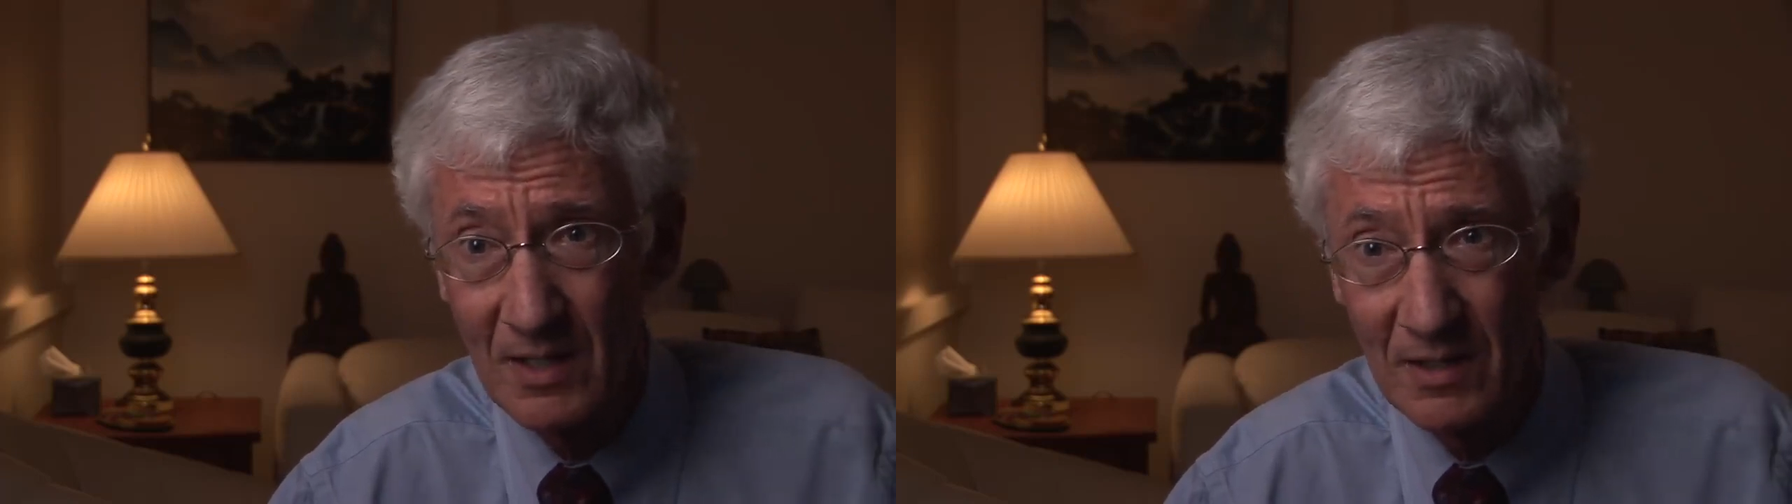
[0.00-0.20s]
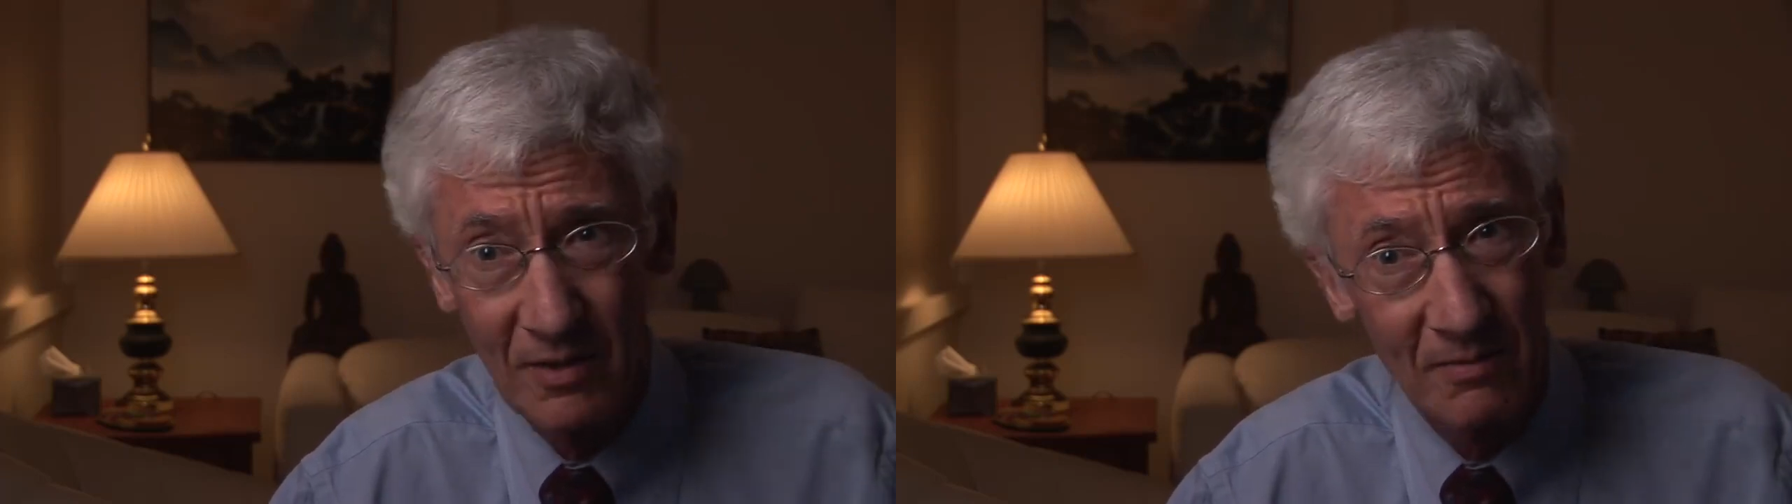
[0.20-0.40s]

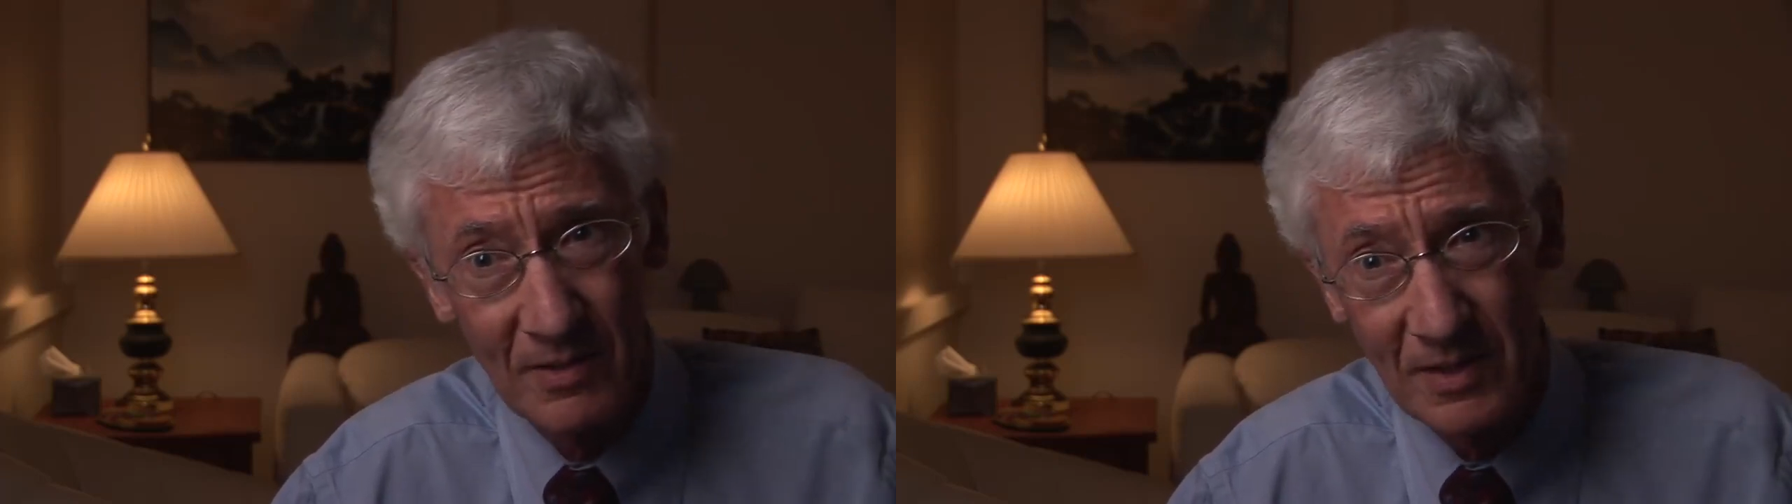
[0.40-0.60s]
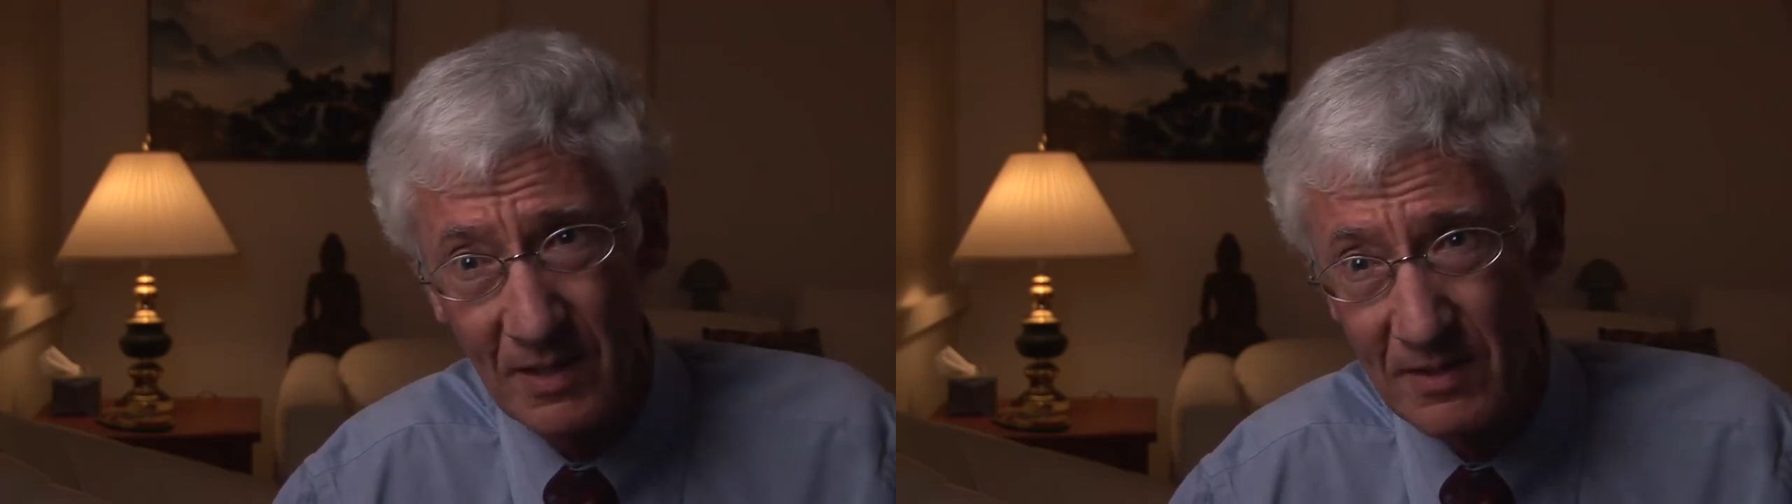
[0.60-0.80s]
So the
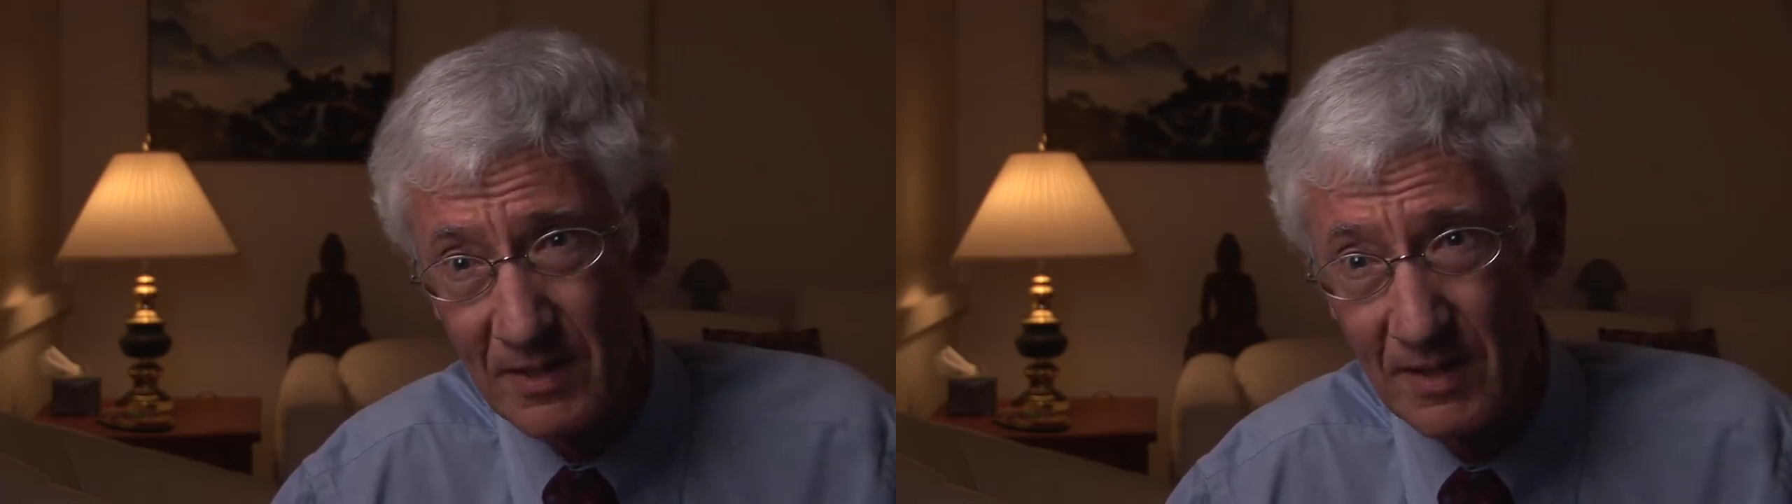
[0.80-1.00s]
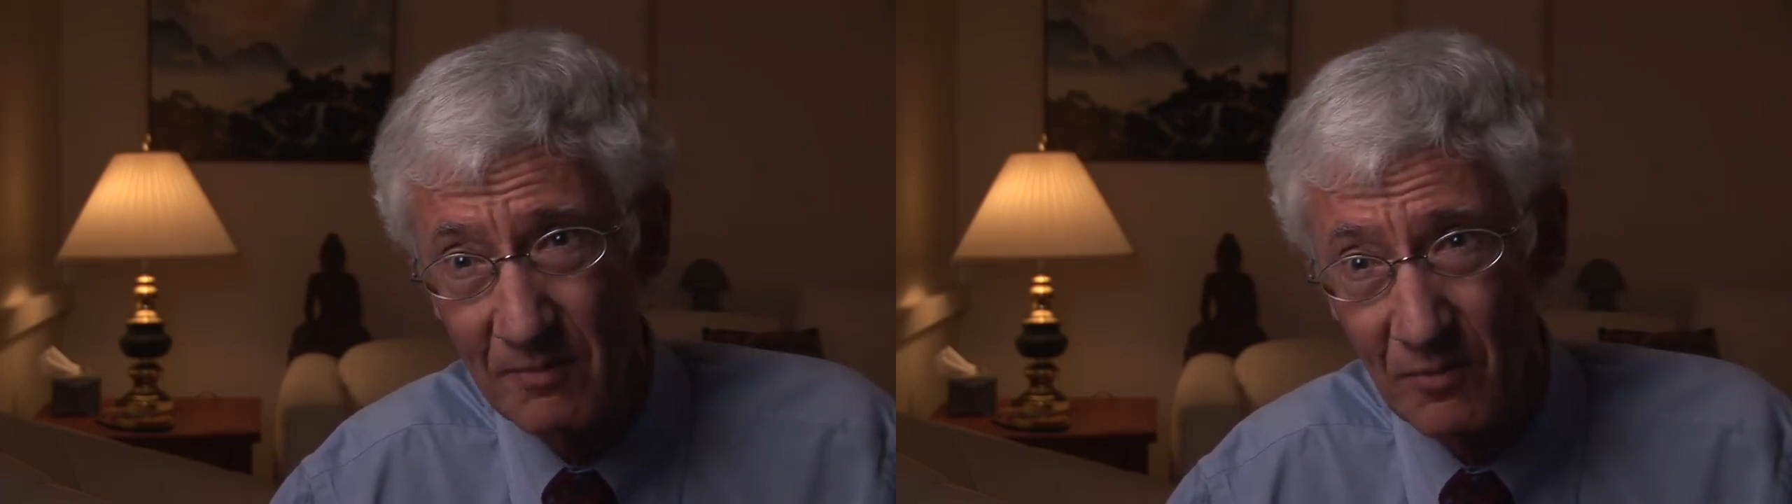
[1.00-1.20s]
results
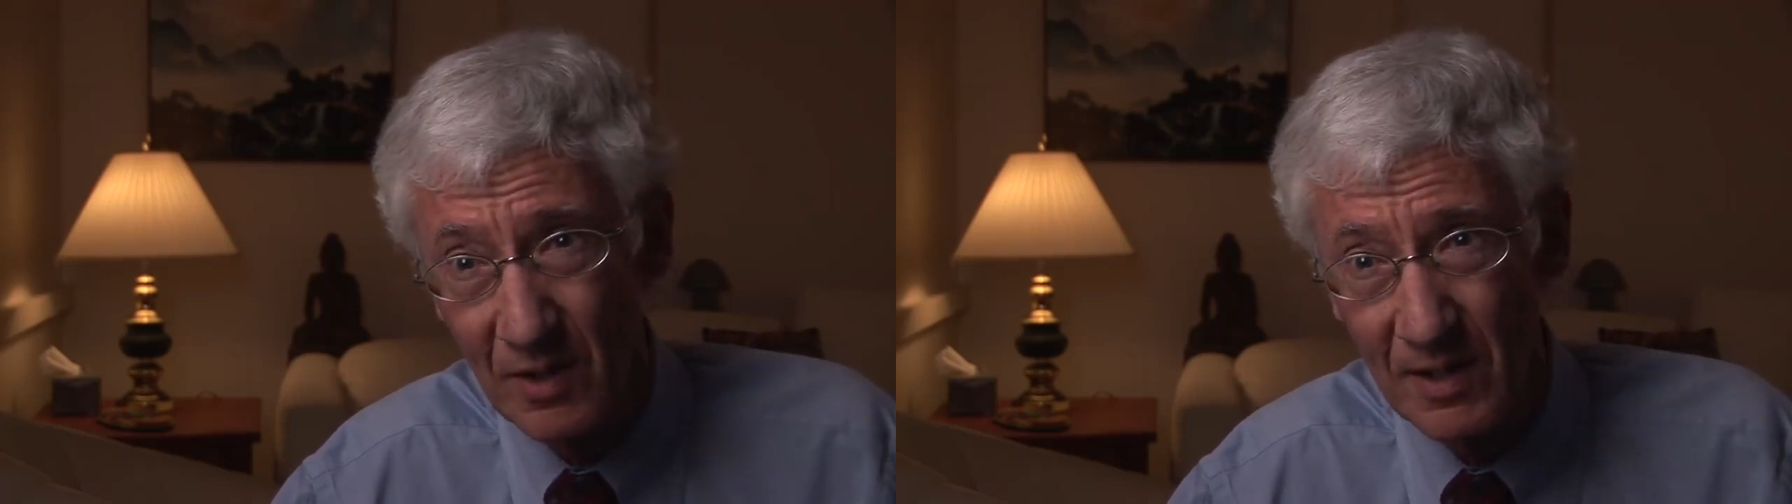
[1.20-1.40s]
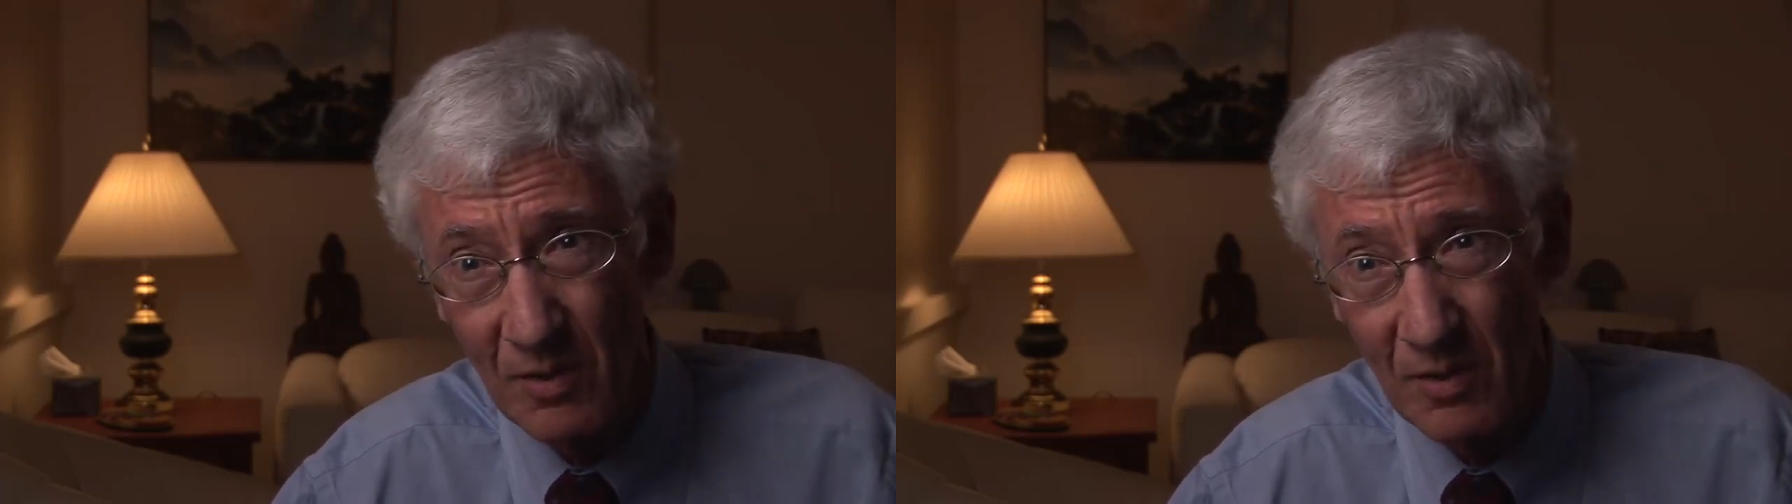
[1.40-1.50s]
seem really